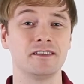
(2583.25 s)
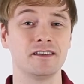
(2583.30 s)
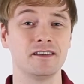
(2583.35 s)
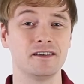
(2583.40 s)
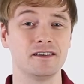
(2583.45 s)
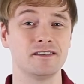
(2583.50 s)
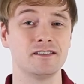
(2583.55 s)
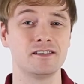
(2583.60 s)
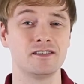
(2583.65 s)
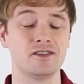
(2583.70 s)

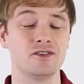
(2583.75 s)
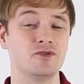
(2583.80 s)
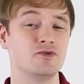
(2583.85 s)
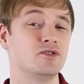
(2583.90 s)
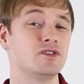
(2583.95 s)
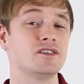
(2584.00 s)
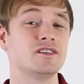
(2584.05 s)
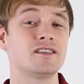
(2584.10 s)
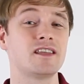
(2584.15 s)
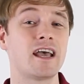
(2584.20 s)
is you
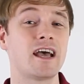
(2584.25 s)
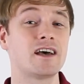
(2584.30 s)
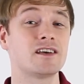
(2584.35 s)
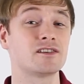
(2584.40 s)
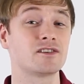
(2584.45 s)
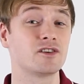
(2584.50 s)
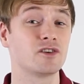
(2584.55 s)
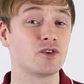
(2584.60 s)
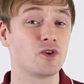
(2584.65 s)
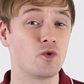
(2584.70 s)
just
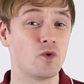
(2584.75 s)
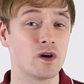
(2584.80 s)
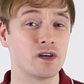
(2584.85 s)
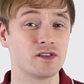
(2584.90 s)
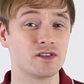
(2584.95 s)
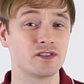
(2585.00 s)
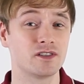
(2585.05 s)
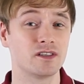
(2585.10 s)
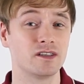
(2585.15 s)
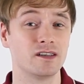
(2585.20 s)
ask a
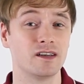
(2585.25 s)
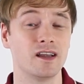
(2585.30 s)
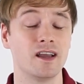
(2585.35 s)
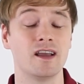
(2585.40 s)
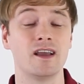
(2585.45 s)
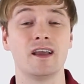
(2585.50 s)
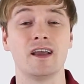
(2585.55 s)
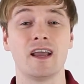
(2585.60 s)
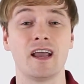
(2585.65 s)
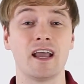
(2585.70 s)
question.
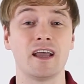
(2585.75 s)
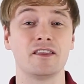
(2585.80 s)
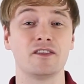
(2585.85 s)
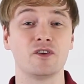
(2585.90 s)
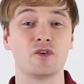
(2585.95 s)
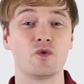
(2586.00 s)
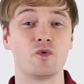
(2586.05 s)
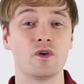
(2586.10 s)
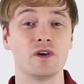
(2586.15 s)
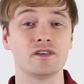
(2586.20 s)
And the
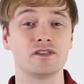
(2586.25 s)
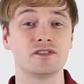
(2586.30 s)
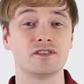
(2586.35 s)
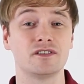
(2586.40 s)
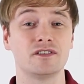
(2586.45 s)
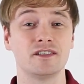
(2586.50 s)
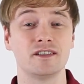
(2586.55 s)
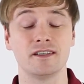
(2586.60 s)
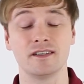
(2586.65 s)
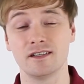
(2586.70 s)

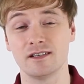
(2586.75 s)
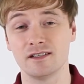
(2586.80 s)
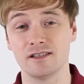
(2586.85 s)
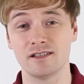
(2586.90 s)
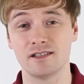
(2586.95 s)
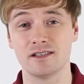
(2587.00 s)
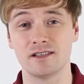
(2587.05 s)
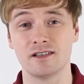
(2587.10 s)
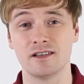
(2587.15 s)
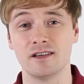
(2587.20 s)
question
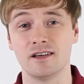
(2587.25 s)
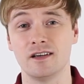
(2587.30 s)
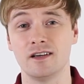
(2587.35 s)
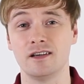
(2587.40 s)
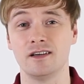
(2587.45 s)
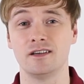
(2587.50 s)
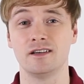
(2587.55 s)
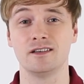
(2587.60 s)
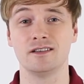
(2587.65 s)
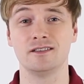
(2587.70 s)
is,
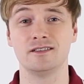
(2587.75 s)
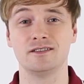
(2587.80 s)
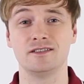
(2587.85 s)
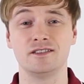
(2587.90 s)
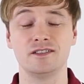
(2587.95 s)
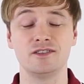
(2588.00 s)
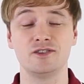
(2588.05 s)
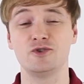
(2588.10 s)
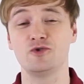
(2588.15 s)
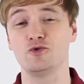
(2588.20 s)

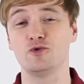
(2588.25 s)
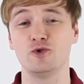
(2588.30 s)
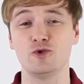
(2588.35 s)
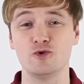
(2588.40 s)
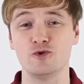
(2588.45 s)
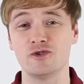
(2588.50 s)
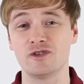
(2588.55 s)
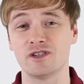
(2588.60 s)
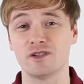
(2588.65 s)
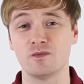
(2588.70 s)
did you
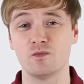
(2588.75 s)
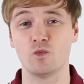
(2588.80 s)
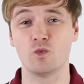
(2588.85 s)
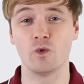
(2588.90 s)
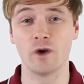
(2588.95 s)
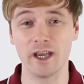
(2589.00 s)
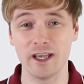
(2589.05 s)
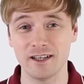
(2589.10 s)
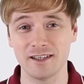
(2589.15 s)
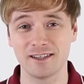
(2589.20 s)
lose some
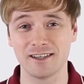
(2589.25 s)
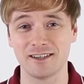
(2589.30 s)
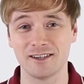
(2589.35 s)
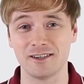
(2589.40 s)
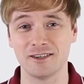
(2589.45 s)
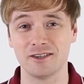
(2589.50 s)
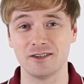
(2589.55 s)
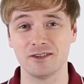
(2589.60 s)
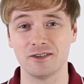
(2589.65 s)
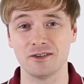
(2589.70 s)
weight?
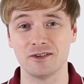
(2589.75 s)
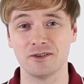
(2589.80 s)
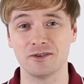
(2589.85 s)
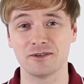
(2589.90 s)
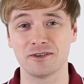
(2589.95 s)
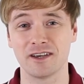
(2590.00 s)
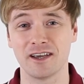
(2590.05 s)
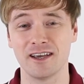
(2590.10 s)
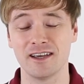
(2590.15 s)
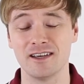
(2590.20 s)

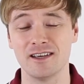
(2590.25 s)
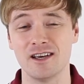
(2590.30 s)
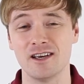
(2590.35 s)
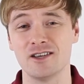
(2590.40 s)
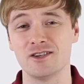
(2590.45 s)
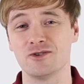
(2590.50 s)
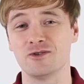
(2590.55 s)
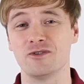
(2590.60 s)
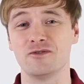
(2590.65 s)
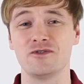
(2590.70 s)
Okay,
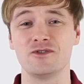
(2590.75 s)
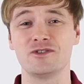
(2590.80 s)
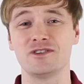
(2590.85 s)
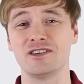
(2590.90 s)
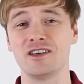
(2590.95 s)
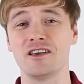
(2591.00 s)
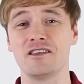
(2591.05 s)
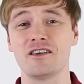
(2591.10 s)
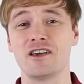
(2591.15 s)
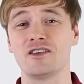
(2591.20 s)
so if you
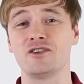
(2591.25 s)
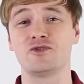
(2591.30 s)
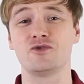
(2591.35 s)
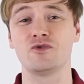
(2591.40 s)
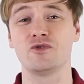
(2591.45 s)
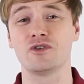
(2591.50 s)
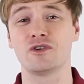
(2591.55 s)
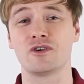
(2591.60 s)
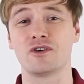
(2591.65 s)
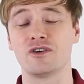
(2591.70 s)
say that
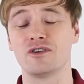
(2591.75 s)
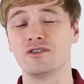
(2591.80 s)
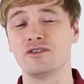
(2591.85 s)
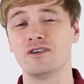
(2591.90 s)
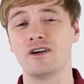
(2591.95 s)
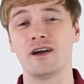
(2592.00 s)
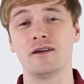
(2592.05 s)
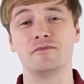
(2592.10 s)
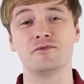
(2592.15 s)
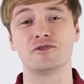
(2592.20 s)
to a girl,
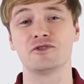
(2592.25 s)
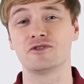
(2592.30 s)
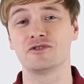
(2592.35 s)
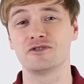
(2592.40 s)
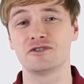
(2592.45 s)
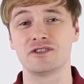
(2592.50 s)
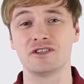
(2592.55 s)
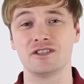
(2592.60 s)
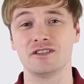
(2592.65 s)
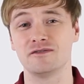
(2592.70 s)
I'm sure
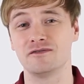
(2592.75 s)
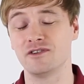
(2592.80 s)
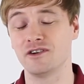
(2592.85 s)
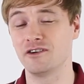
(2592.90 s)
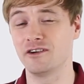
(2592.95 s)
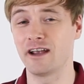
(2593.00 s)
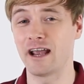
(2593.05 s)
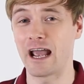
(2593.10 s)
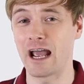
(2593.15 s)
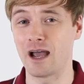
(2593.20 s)
she's
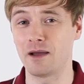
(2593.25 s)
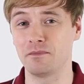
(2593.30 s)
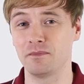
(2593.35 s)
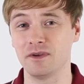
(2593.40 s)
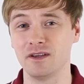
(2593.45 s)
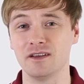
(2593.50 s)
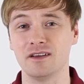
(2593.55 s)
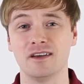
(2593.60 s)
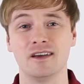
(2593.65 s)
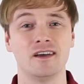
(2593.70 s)
very happy.